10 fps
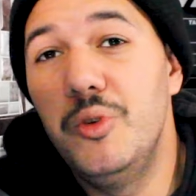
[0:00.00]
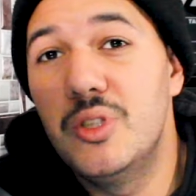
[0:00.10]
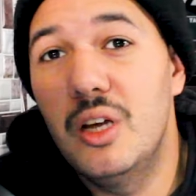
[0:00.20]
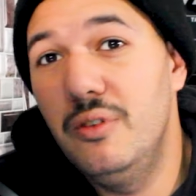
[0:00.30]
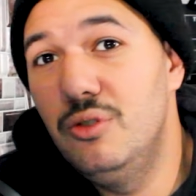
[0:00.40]

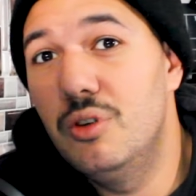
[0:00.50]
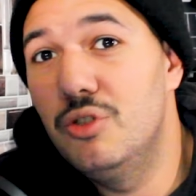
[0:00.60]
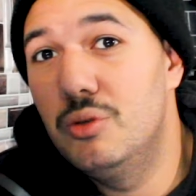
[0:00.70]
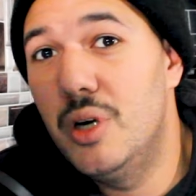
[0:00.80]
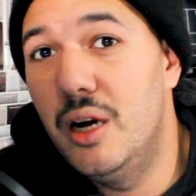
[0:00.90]
yourself into a
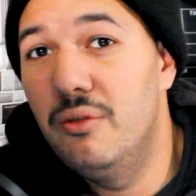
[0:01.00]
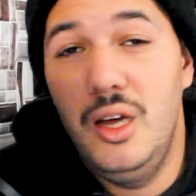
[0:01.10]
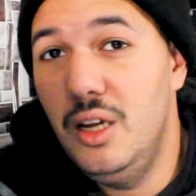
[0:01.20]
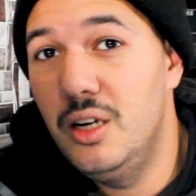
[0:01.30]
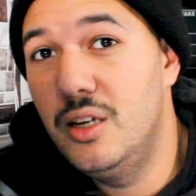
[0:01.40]
giraffe.
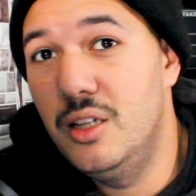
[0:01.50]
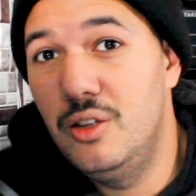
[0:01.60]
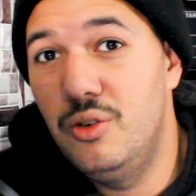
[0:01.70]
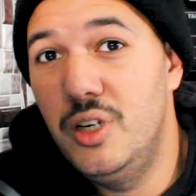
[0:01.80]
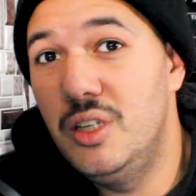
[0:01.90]
And in
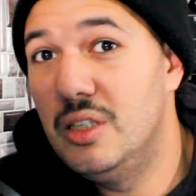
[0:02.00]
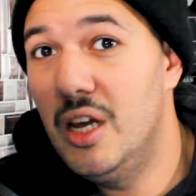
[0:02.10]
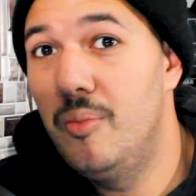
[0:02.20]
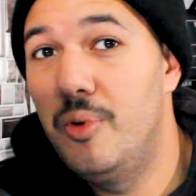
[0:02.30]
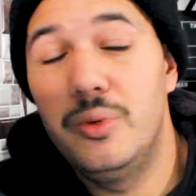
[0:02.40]
another
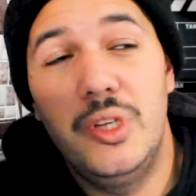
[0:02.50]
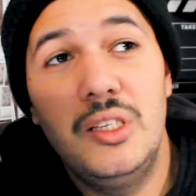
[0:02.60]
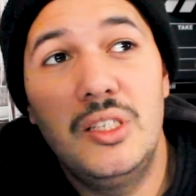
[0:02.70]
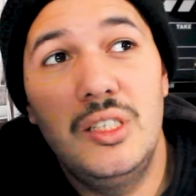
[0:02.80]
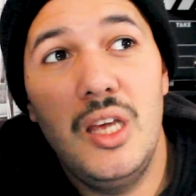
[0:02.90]
example,
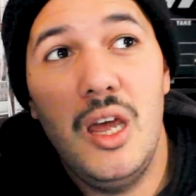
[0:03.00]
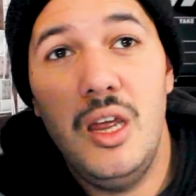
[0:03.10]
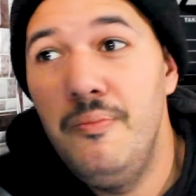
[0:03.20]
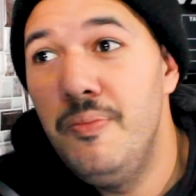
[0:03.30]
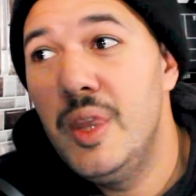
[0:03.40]
let's say